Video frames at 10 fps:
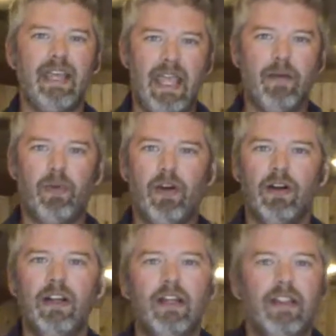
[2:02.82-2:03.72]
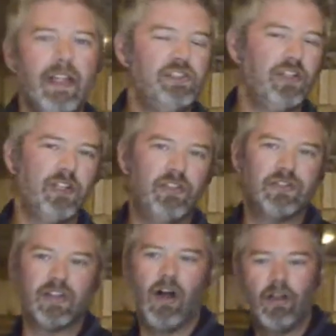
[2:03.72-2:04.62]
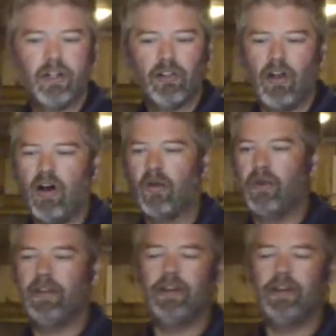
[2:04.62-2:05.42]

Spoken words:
camper that you can use all year long, whether